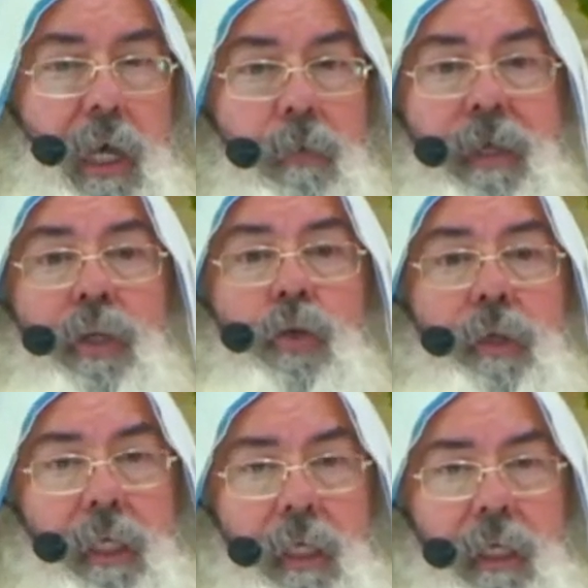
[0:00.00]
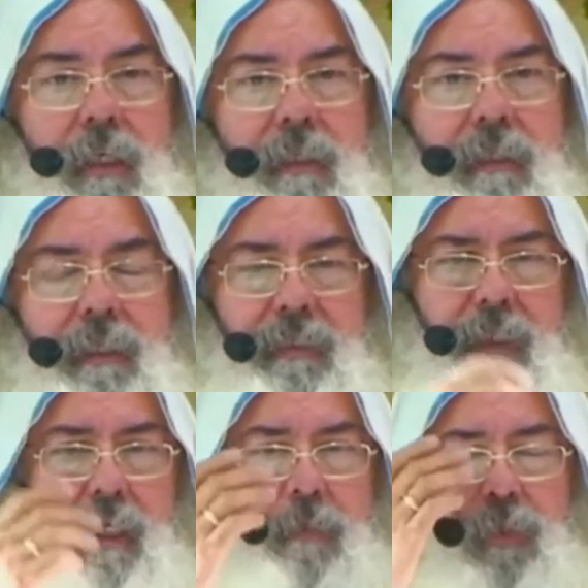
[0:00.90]
the psalm, let's analyze
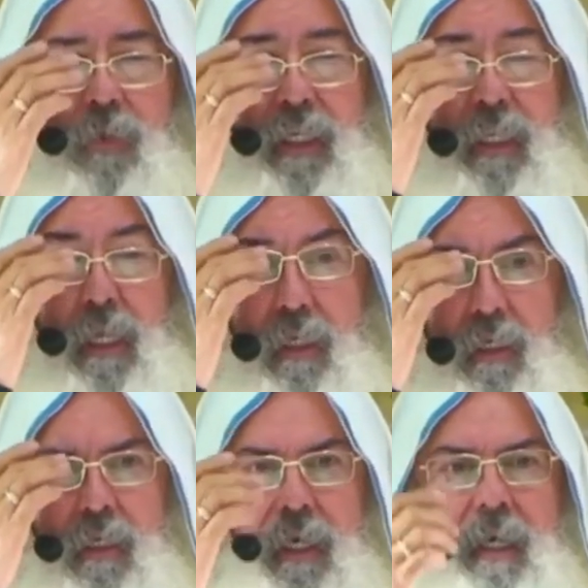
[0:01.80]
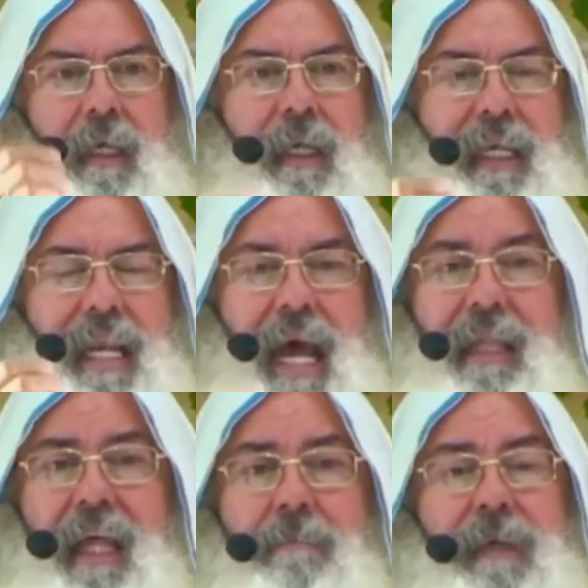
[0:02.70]
what we are saying.
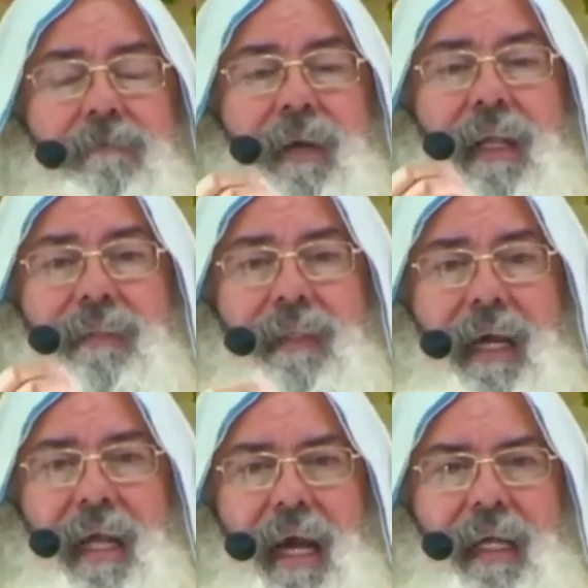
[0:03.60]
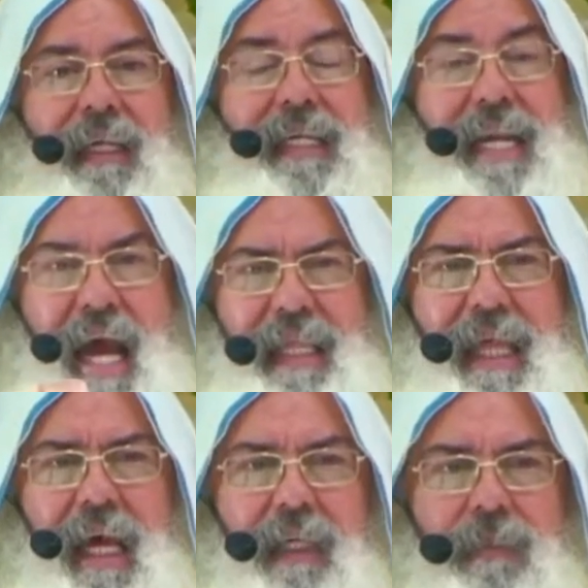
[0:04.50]
Yahweh is my
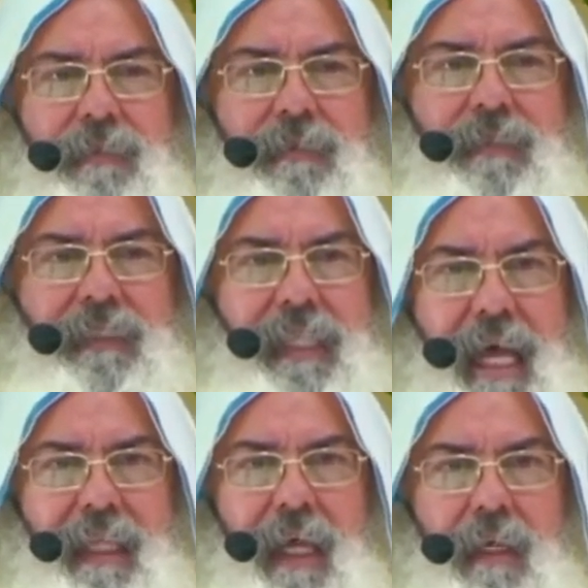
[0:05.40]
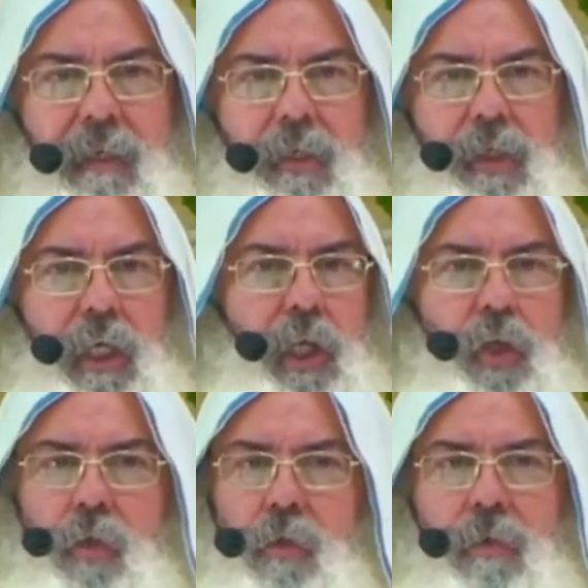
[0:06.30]
shepherd.
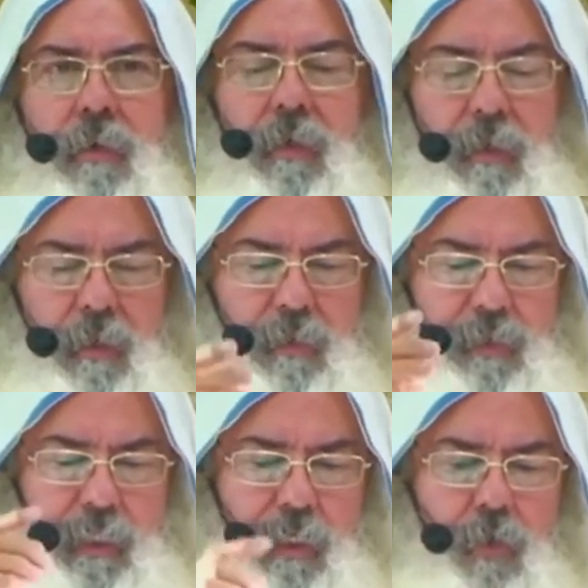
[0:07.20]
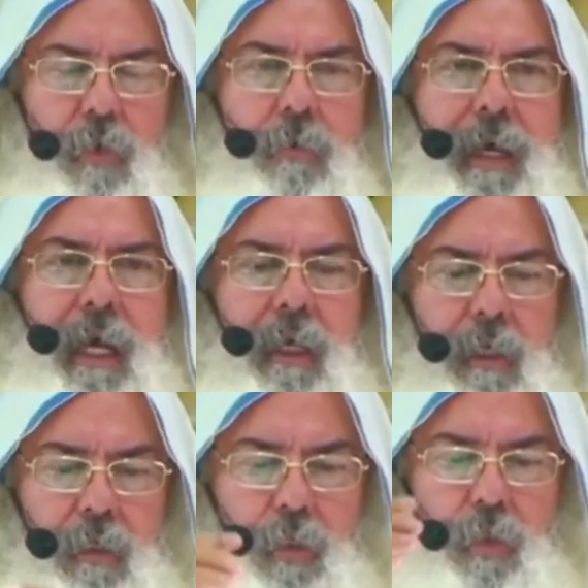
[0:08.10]
Yahweh roeh says in the original in
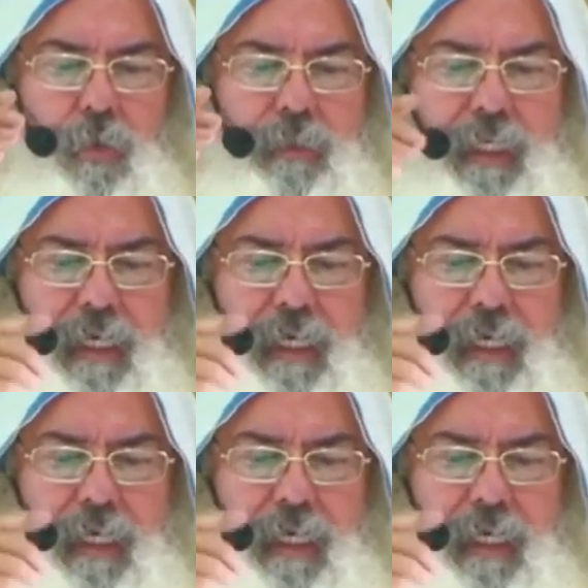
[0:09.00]
Hebrew,